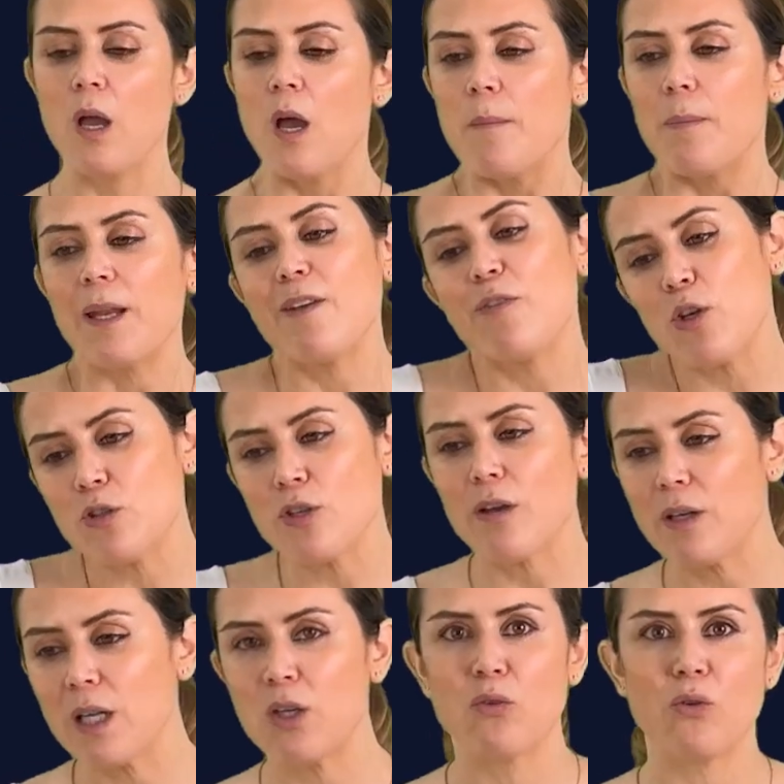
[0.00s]
but if you
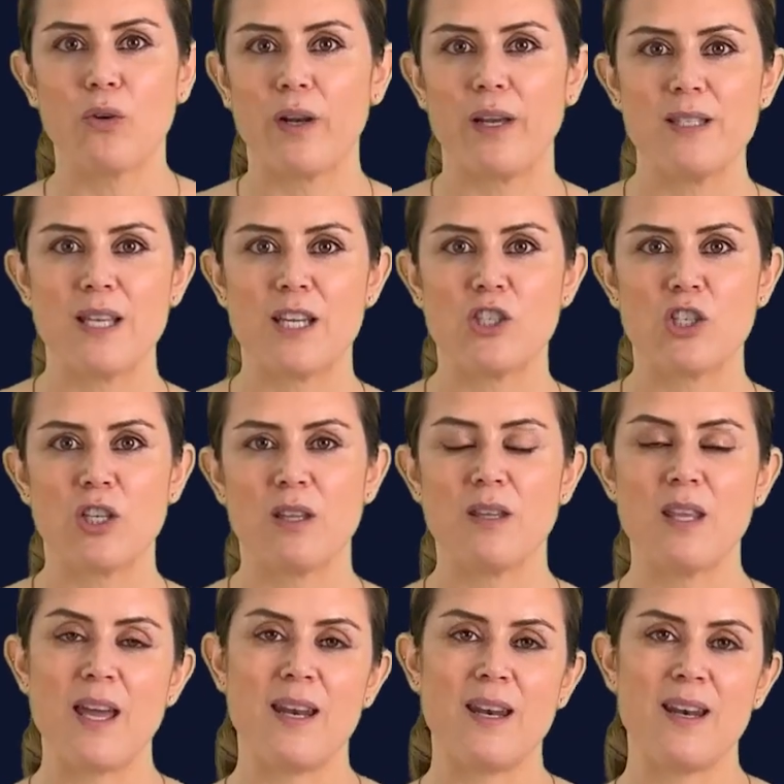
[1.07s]
don't in your organisation,
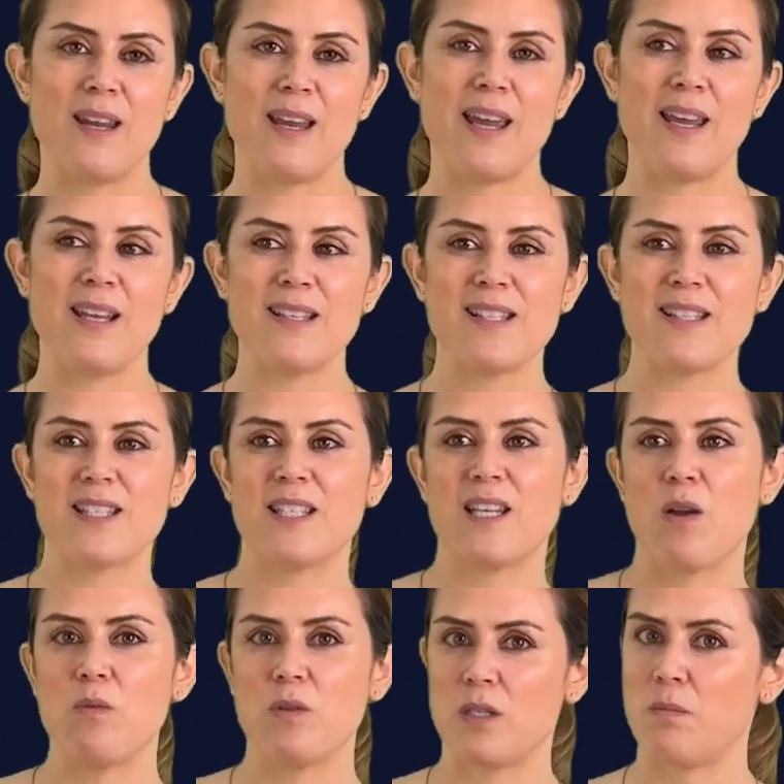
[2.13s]
then it's
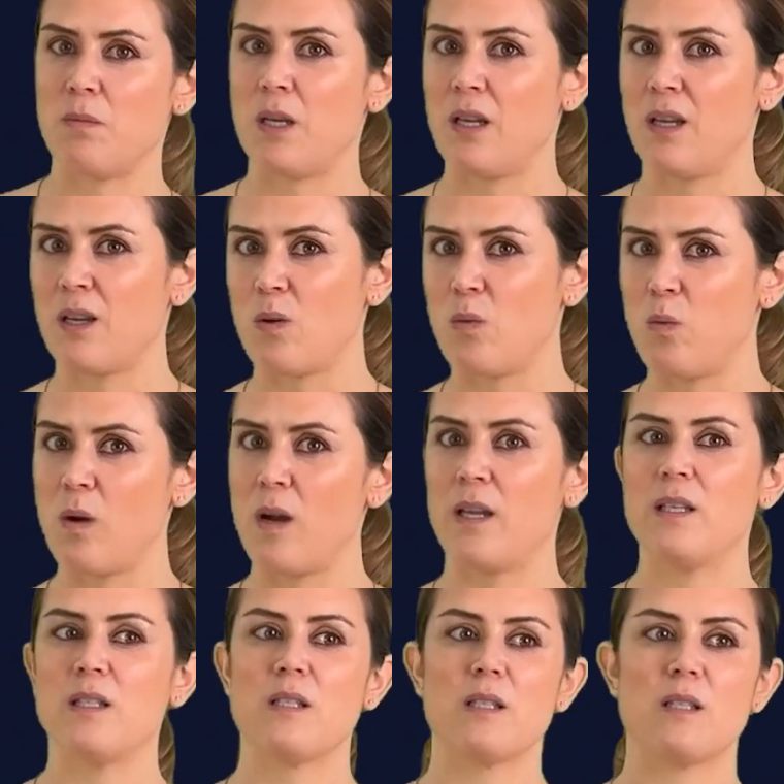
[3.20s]
going to be
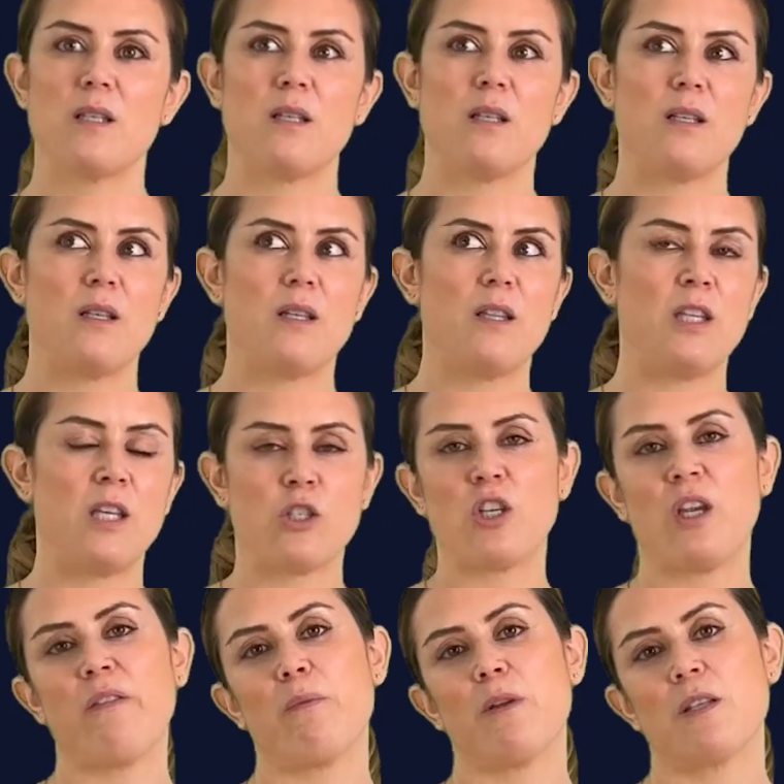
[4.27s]
quite the
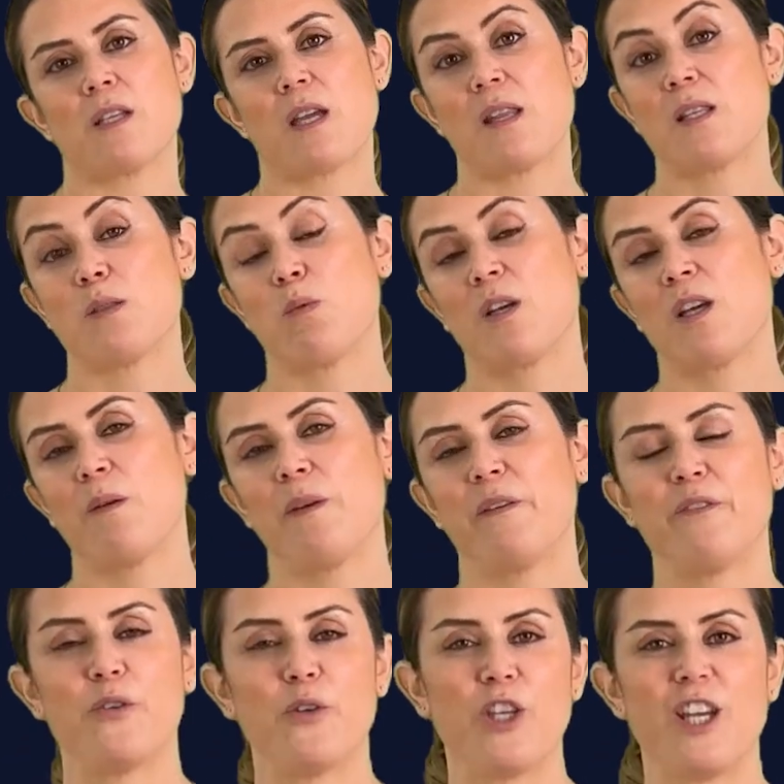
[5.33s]
achievement to get this one going
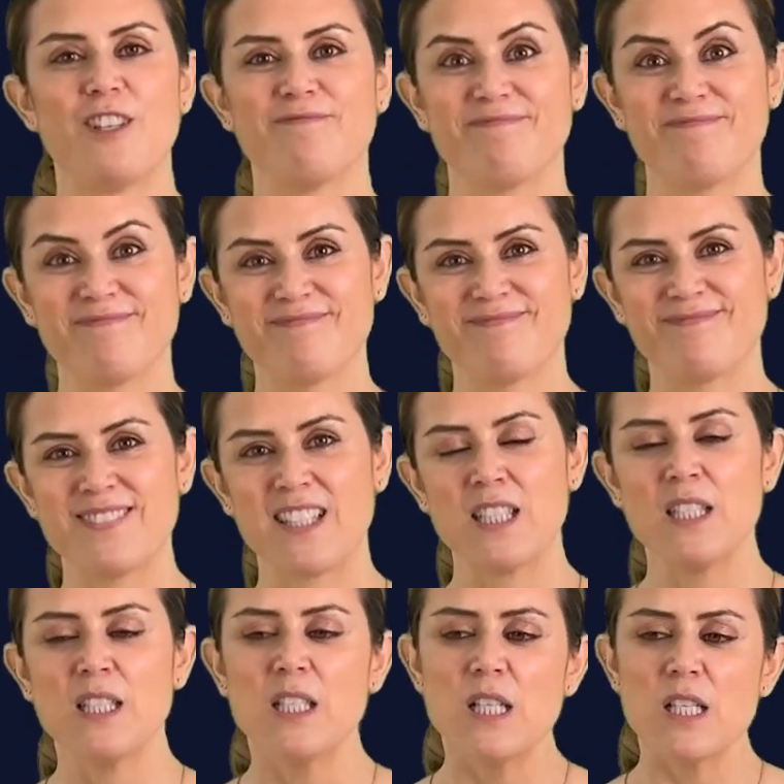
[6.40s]
for you.
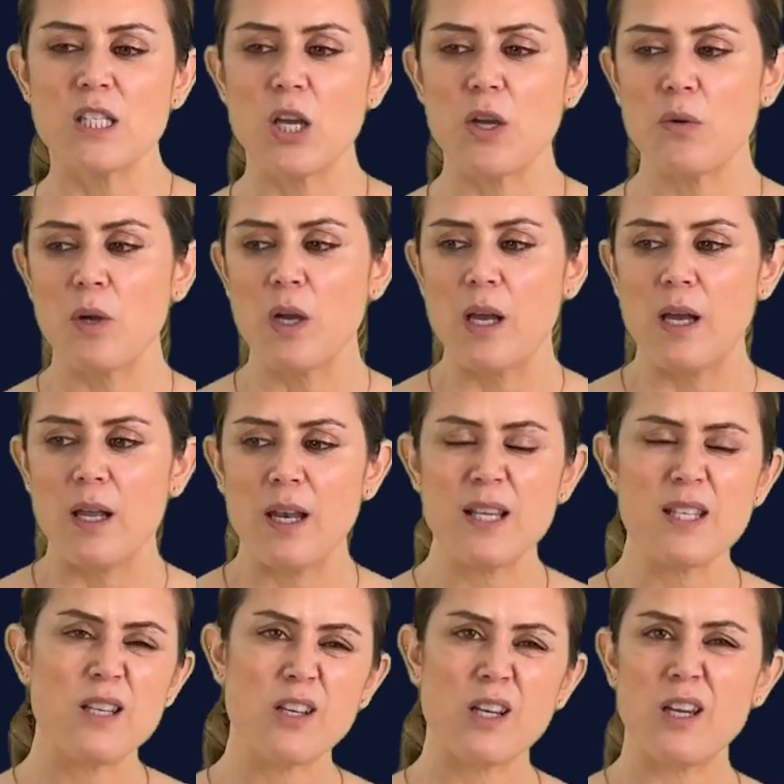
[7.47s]
So
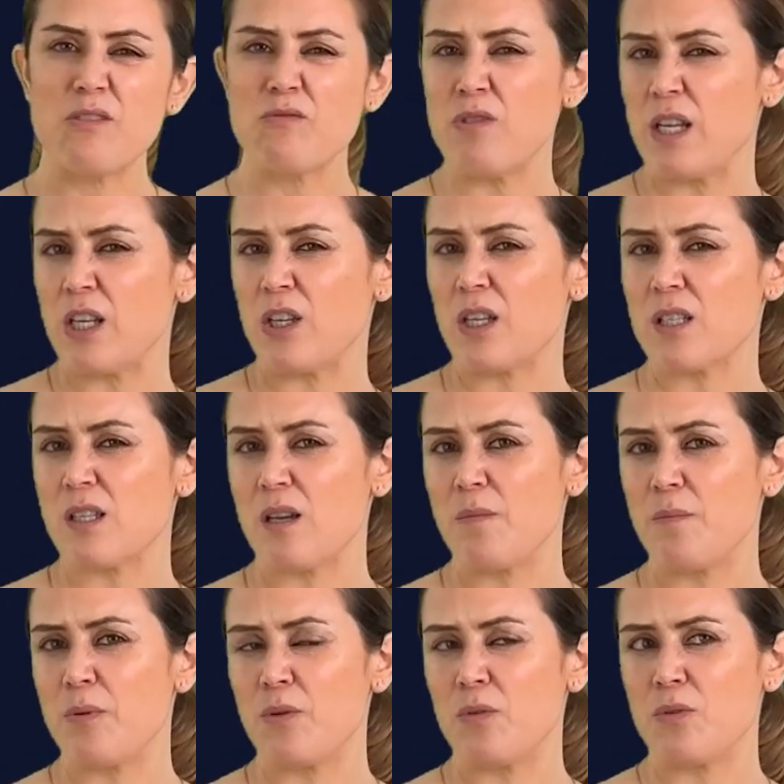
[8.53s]
let's look at a really good
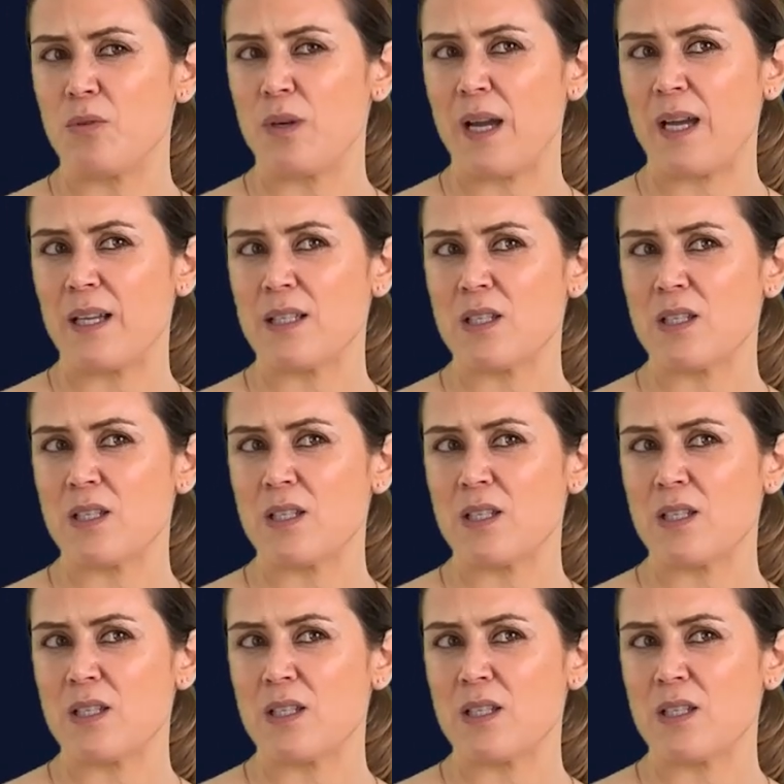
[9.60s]
example as